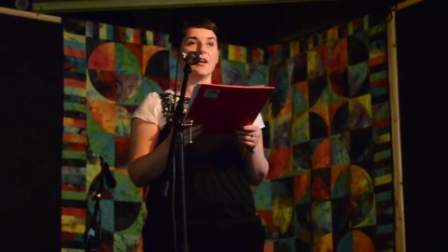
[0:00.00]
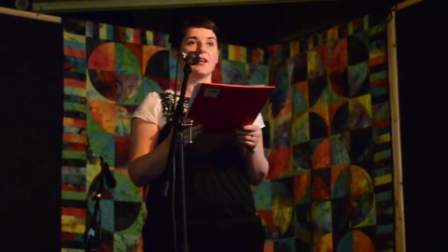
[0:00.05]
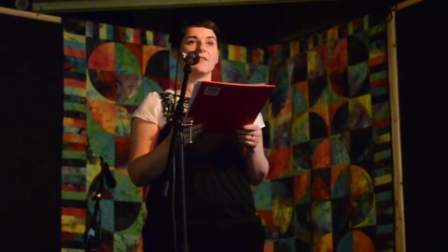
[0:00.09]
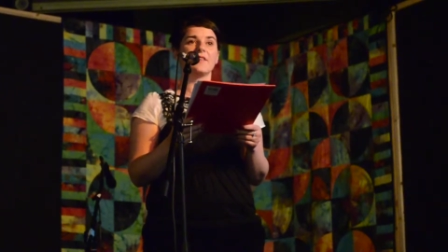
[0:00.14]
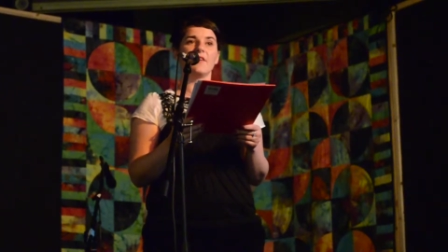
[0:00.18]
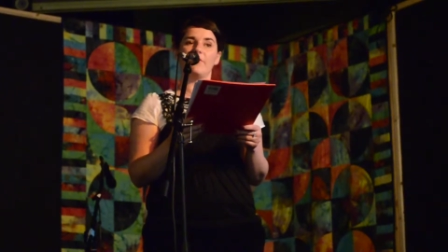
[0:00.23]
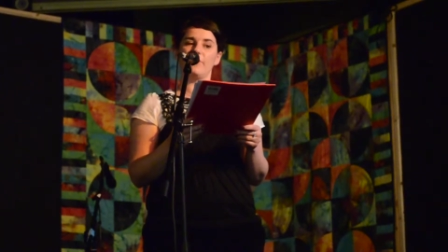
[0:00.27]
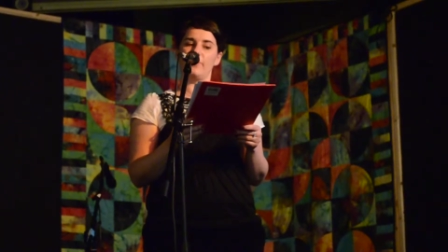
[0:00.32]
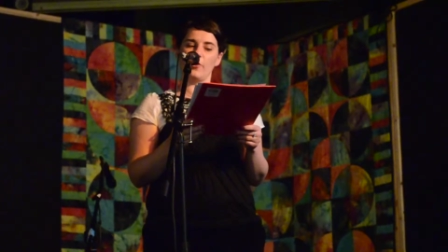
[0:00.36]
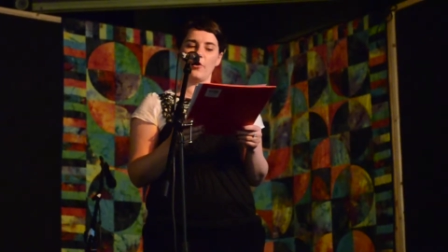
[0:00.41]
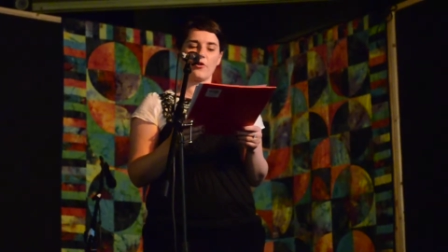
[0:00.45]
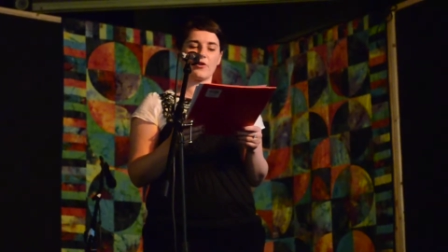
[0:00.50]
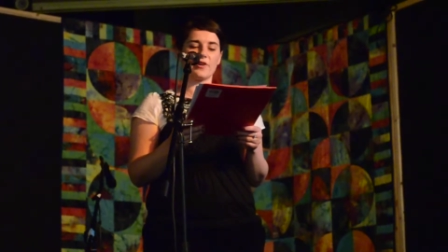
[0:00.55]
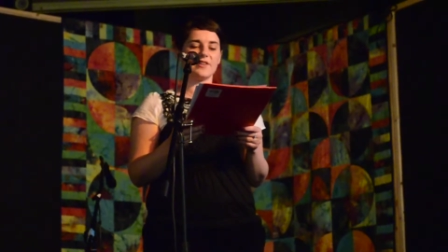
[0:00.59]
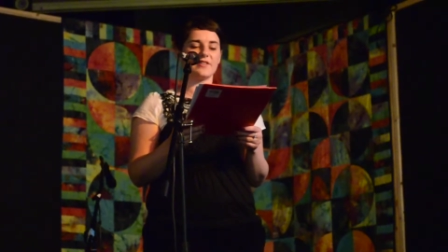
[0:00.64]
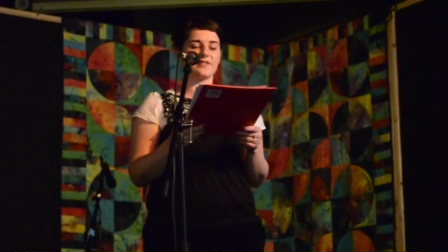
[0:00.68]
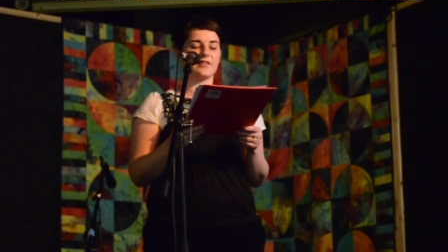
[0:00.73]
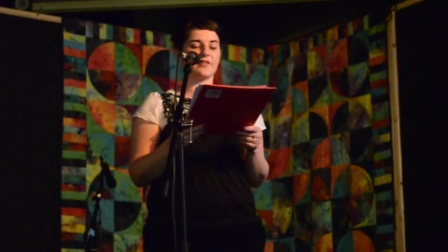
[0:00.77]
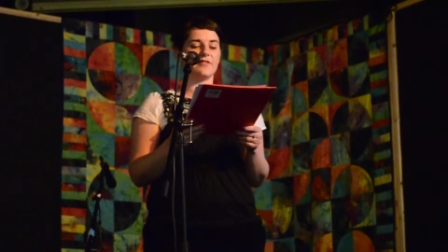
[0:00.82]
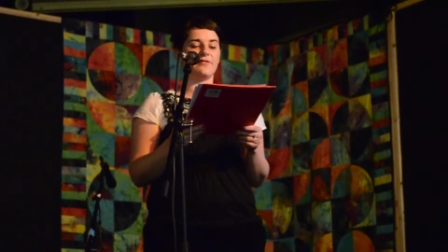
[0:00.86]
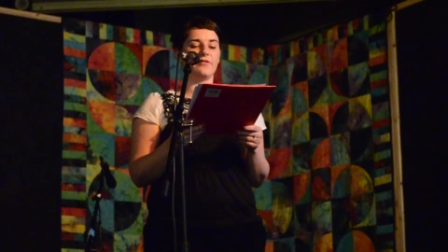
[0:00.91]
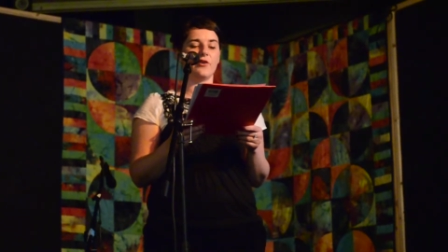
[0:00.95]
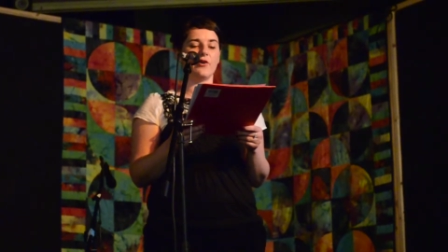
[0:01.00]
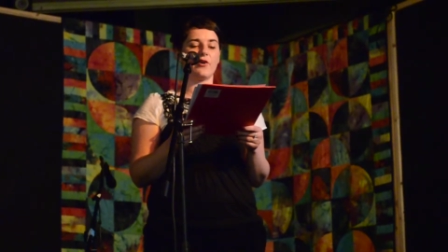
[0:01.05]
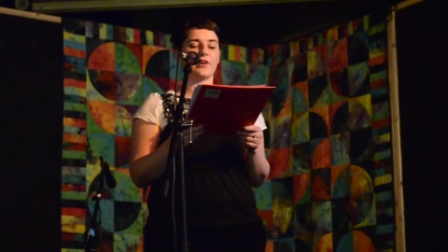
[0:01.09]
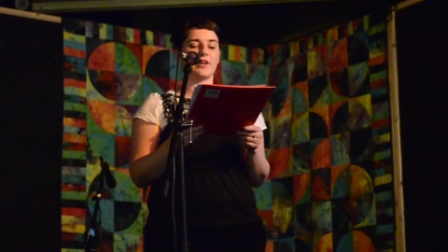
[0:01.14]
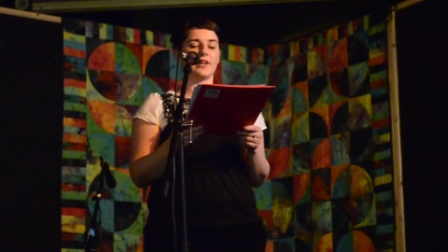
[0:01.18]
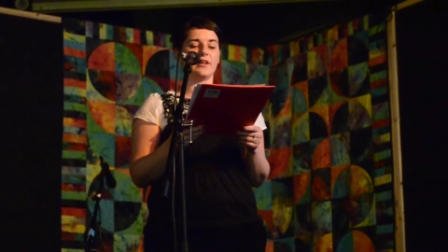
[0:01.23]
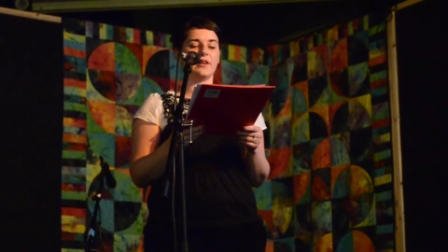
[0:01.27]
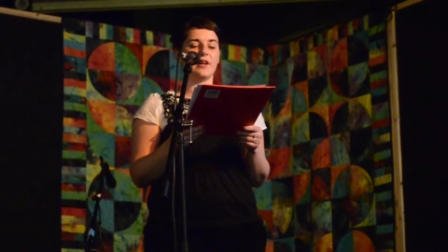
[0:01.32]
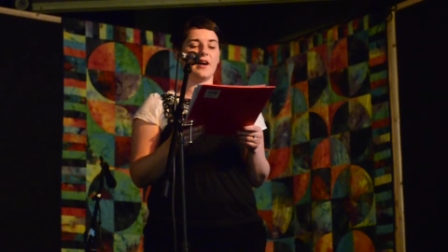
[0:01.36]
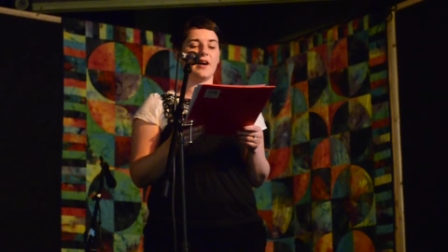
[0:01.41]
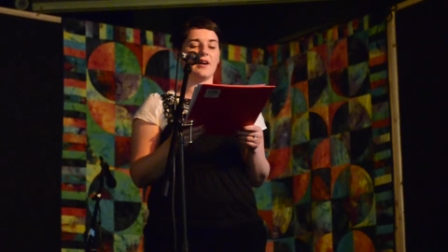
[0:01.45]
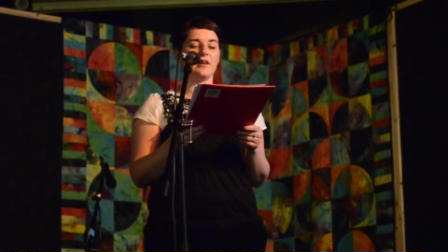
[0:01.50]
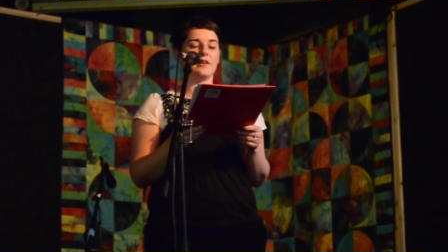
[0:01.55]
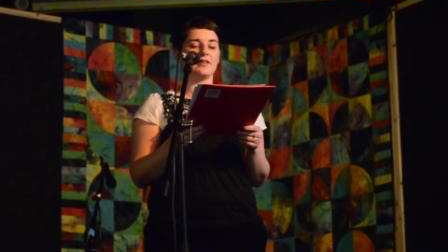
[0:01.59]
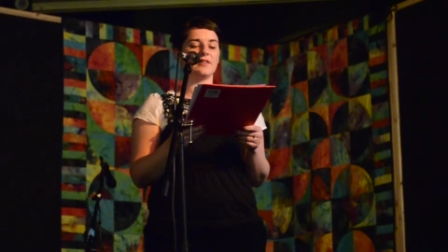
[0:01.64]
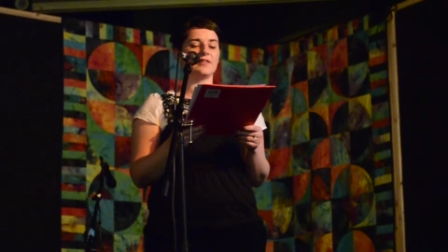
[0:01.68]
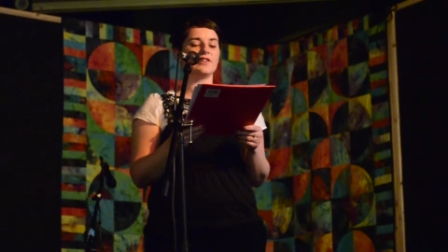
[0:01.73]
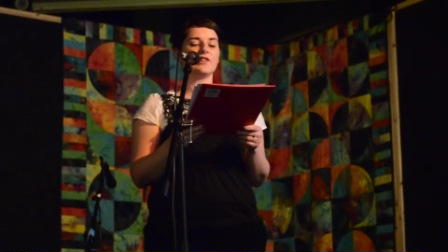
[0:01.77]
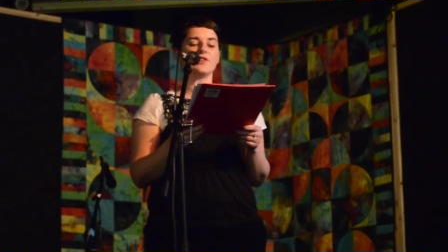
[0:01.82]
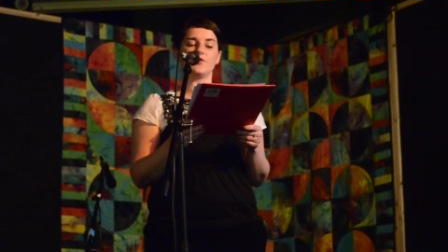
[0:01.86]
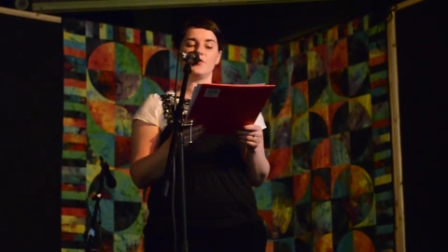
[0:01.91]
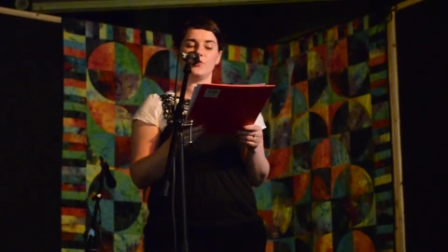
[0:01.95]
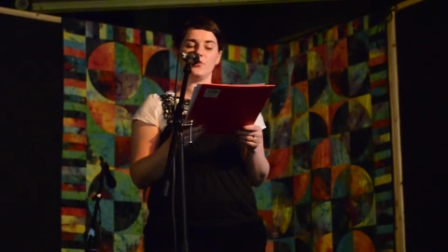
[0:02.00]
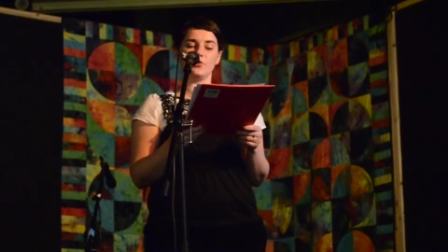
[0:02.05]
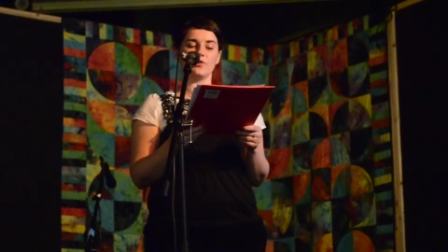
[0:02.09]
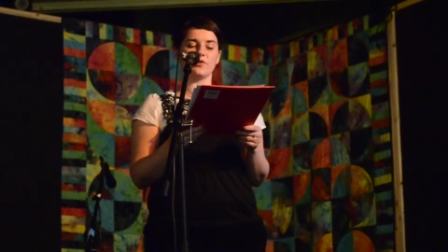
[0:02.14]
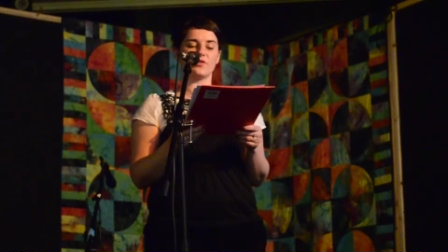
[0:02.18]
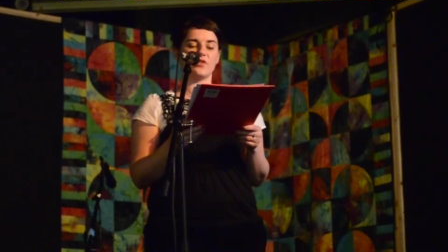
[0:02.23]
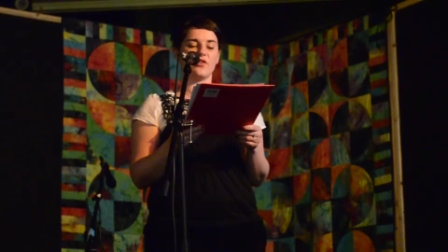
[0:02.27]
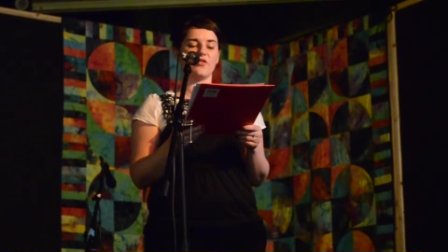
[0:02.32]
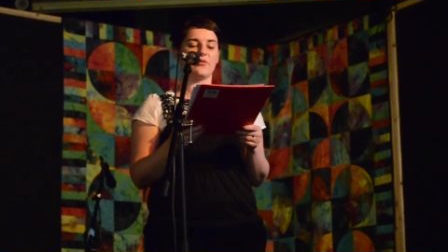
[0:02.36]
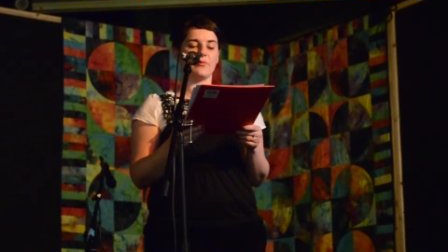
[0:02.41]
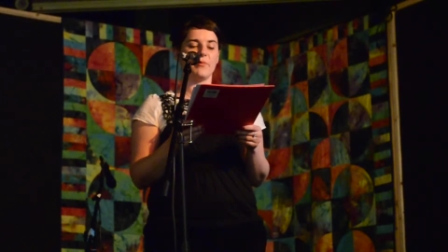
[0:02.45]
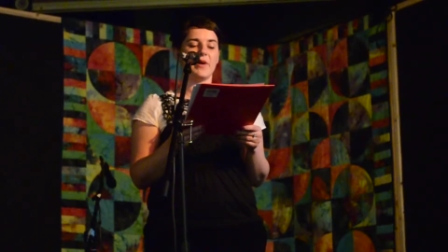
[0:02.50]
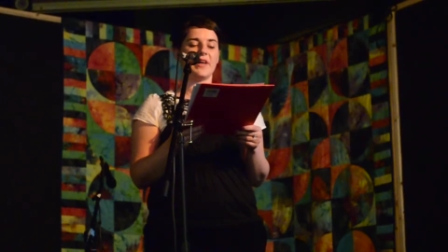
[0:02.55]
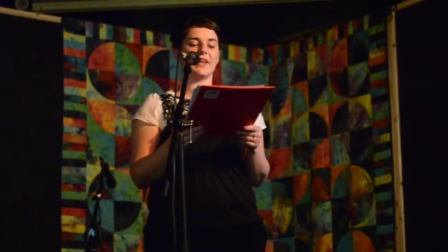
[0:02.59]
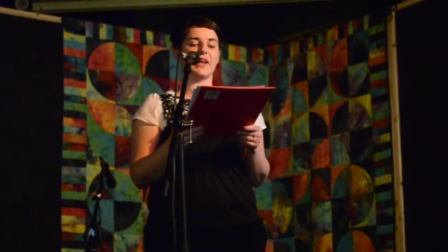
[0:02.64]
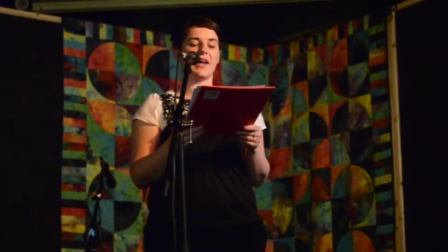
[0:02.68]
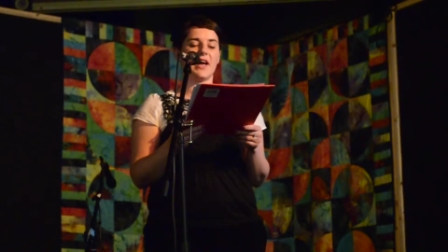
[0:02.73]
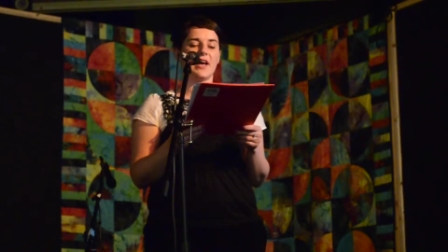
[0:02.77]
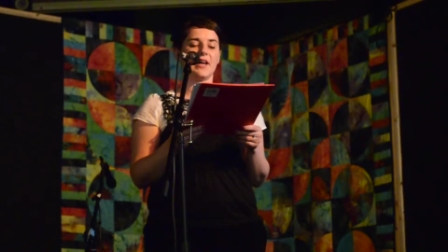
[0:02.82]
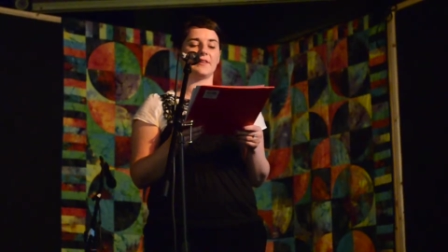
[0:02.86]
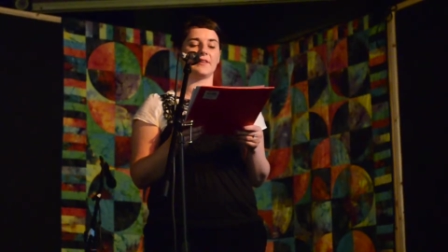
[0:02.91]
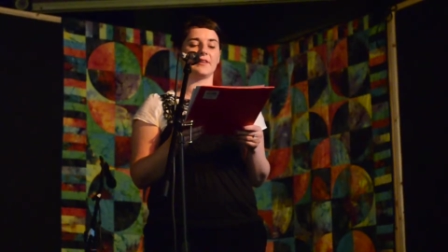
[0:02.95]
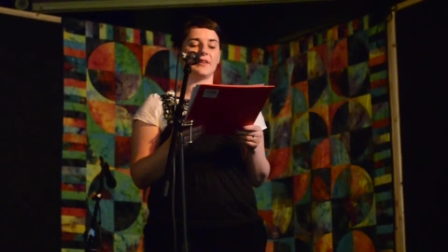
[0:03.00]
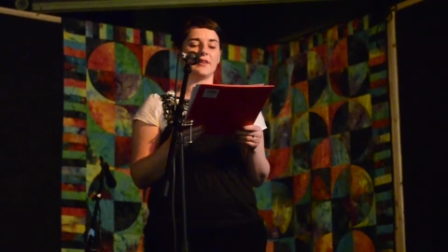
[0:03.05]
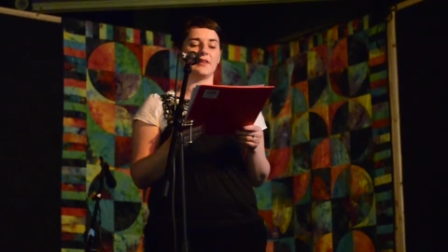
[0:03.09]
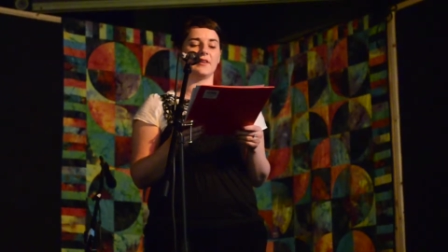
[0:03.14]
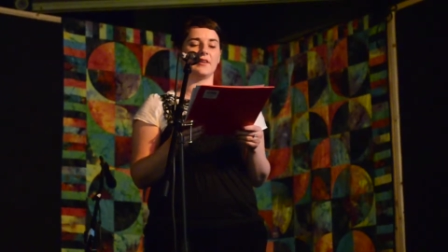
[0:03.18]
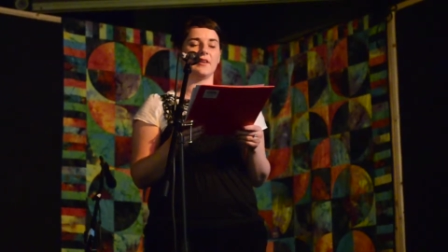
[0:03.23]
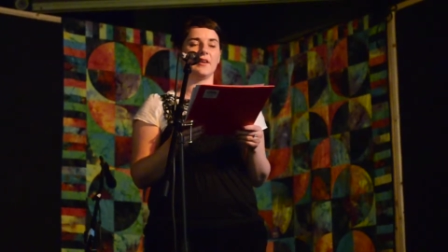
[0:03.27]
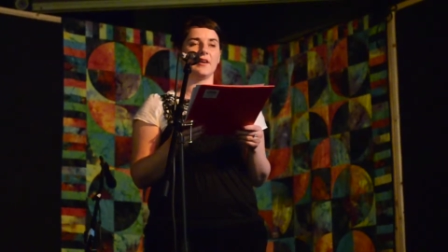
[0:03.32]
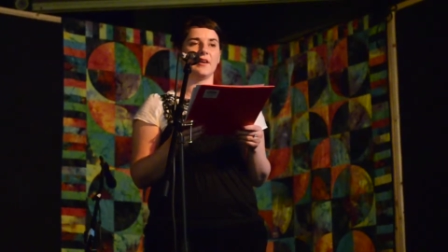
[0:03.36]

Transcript: the florists of Florida, the Jews of Manhattan,